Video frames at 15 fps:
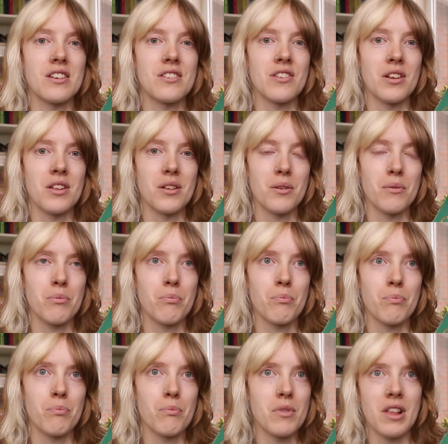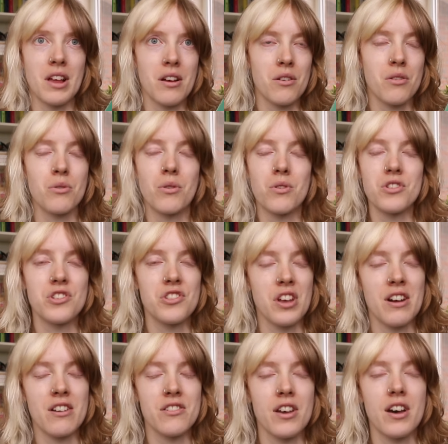is a like a gorgeous
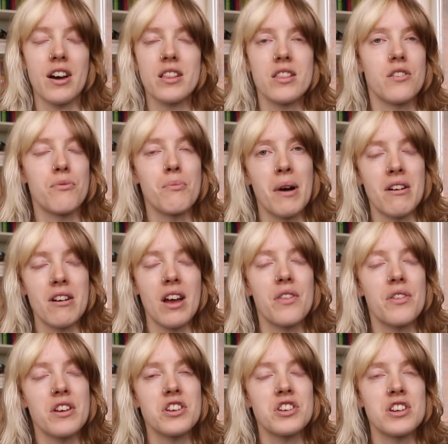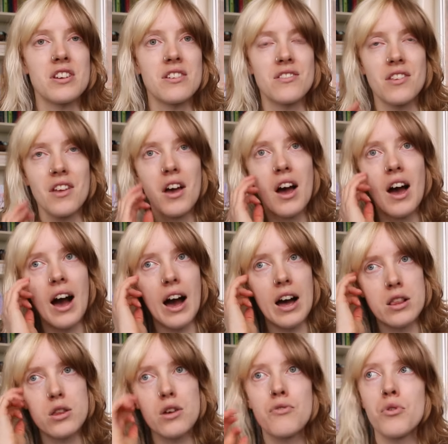character. I love Mary. I think she's
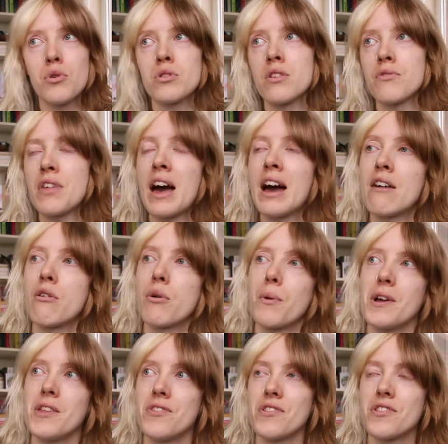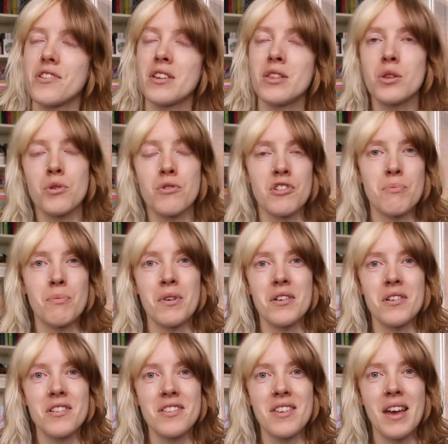I love all of the heroines in Laura's
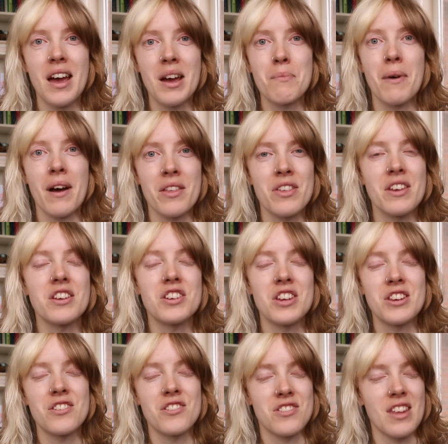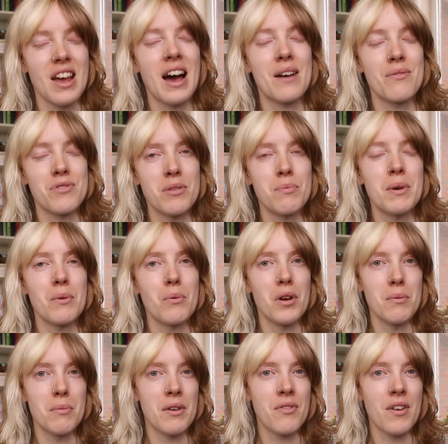books, but I think she does have to be one
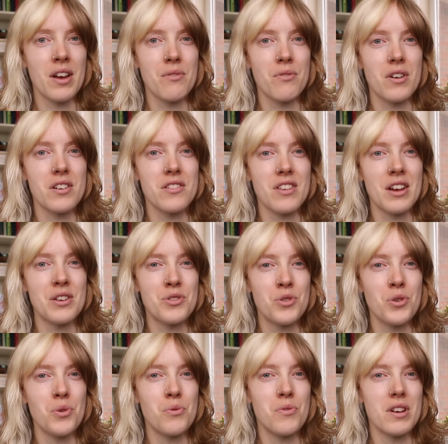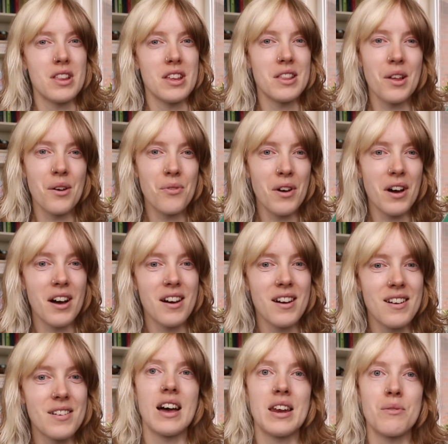of my favourites. I do really love her.
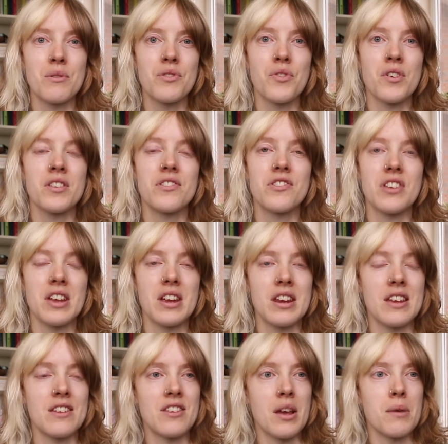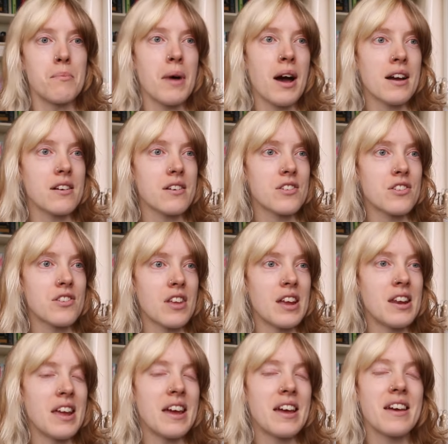And it was fun seeing Izzy and Max
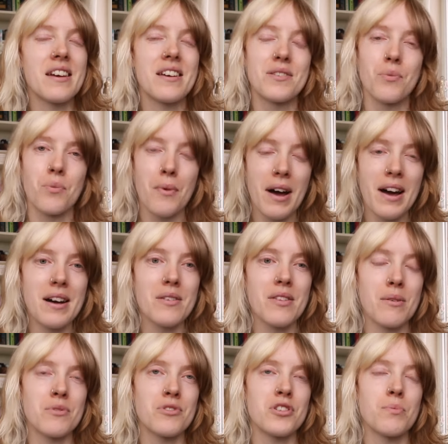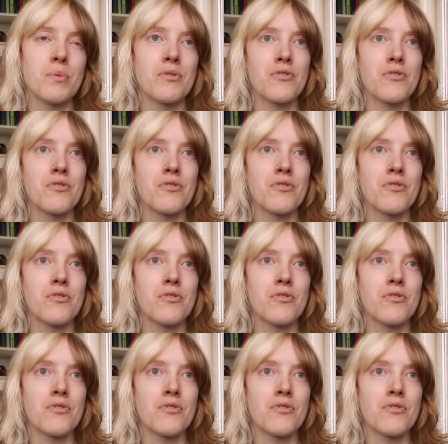in here as well, that was super